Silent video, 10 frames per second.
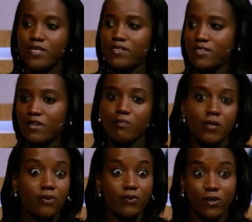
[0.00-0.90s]
means some
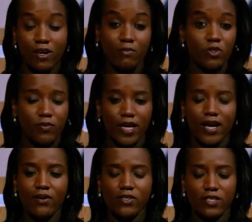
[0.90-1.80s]
people would come to my
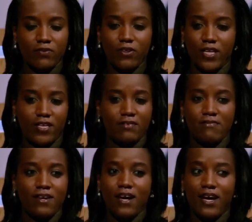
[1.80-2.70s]
house and were like,
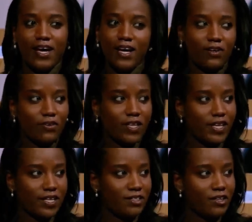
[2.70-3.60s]
I don't think
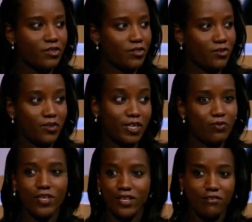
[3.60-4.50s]
I can talk to you.
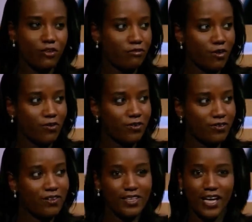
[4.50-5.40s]
Can we leave your
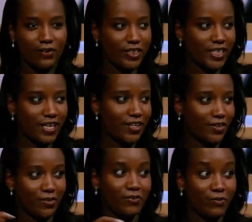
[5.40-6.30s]
phone outside?
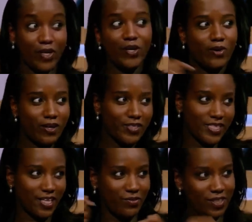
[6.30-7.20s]
Or we go
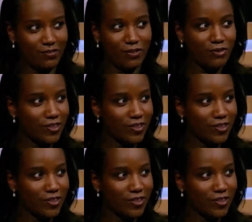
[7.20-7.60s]
outside, we leave your